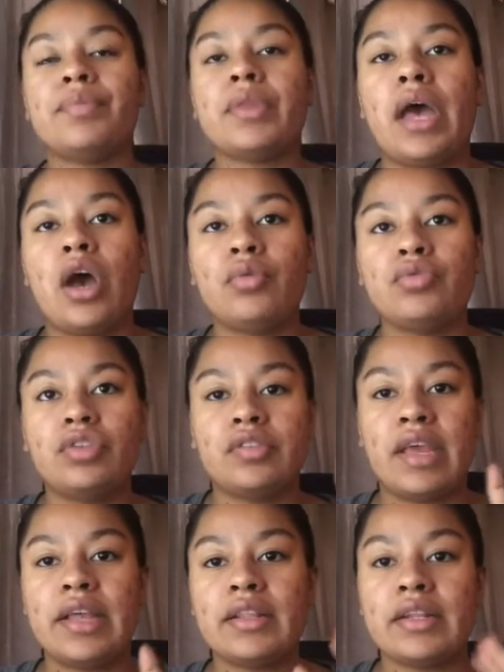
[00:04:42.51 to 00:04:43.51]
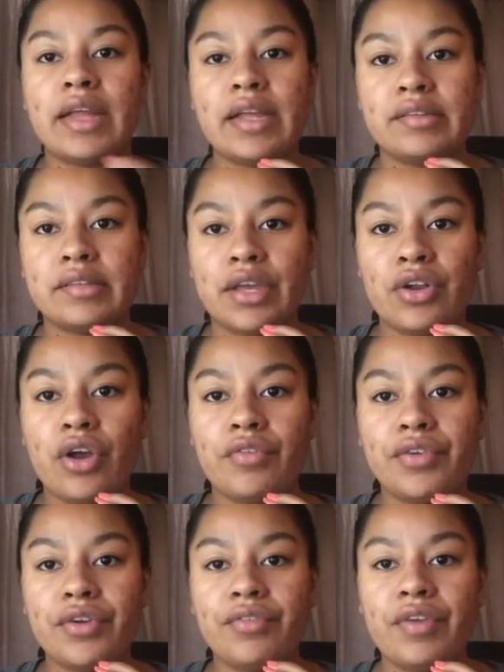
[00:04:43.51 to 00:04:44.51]
help to take the dead skin off
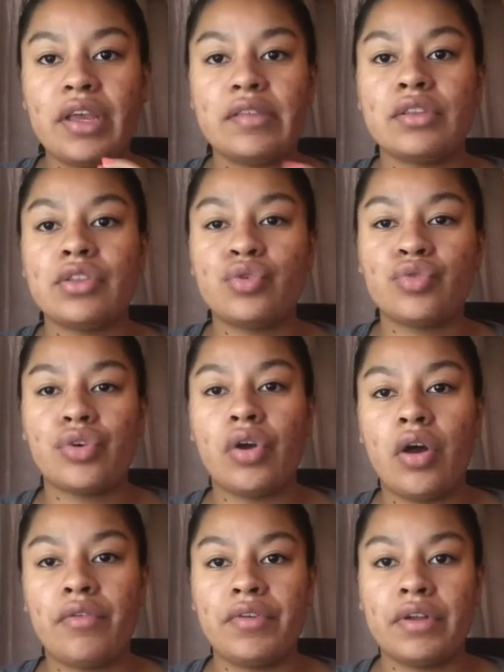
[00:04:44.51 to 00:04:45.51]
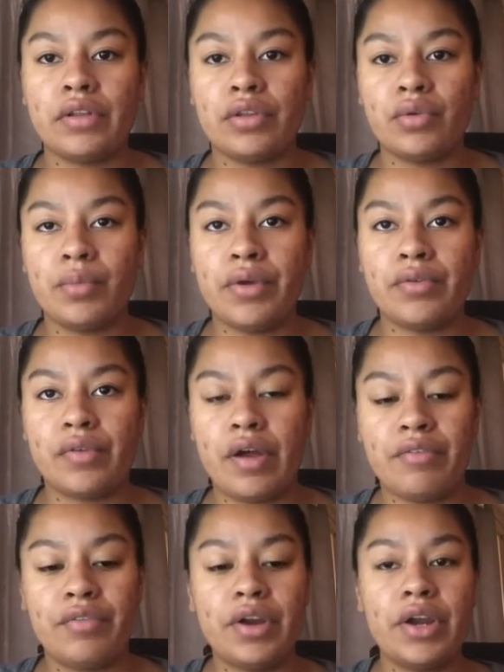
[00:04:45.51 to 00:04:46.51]
your face, and those are often a little bit
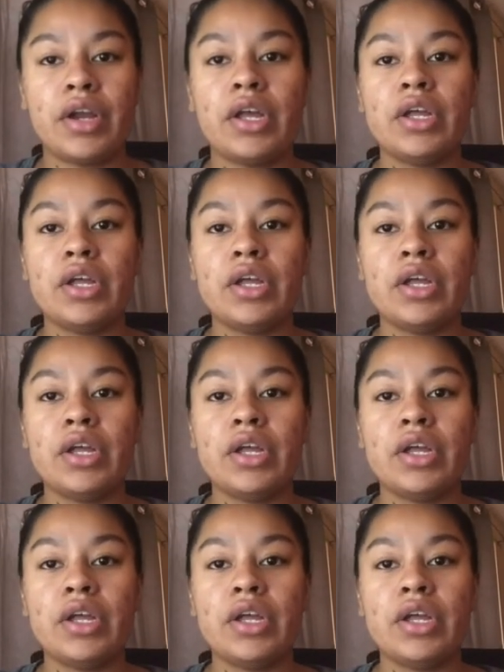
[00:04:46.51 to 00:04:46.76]
rougher.